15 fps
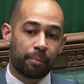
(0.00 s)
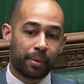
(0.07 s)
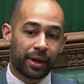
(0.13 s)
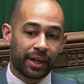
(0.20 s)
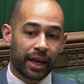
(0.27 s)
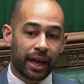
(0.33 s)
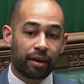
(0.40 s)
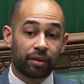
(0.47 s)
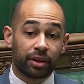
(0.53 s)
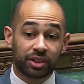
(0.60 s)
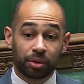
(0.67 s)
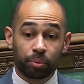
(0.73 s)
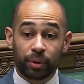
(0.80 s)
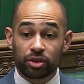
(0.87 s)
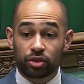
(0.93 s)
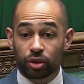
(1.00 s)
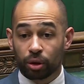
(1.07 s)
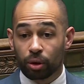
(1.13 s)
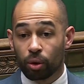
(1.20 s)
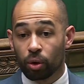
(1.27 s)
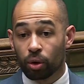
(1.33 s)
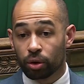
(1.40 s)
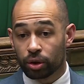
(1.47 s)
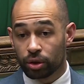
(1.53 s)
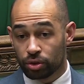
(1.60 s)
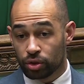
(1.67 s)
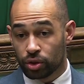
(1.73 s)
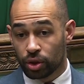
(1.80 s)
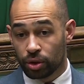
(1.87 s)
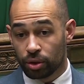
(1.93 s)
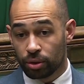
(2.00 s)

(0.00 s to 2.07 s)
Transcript: many areas in which the law could